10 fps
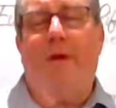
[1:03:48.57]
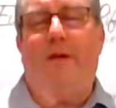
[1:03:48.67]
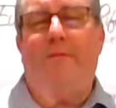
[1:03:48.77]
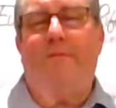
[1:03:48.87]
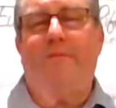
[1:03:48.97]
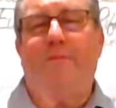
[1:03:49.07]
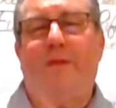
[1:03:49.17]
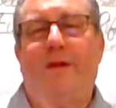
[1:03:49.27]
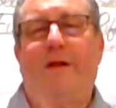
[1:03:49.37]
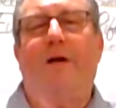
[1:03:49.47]
Amen.
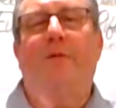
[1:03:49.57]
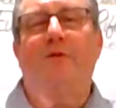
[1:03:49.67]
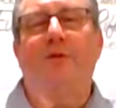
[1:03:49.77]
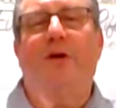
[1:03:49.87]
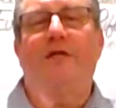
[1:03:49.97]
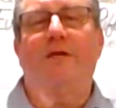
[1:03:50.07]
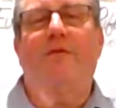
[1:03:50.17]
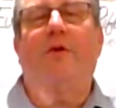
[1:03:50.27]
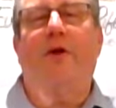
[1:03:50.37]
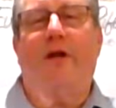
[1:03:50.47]
God bless you guys. Have
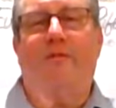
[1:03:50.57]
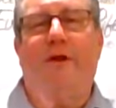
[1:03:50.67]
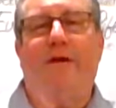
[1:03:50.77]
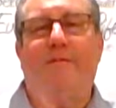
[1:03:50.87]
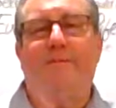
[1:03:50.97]
a great evening.